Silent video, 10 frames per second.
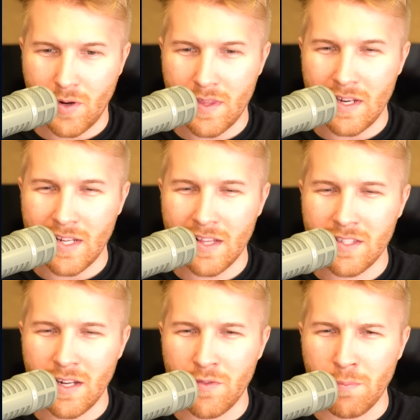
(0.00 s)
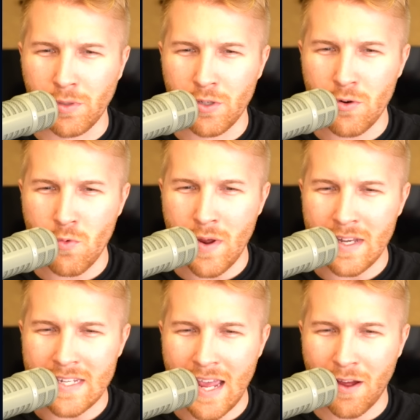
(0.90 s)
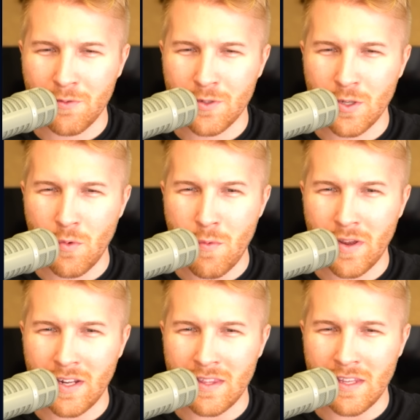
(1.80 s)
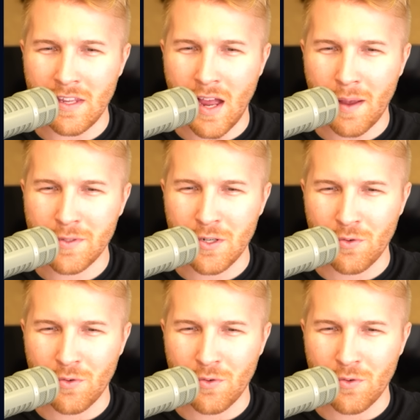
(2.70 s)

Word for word: Okay, the intensity of the blue went down, so we went in the opposite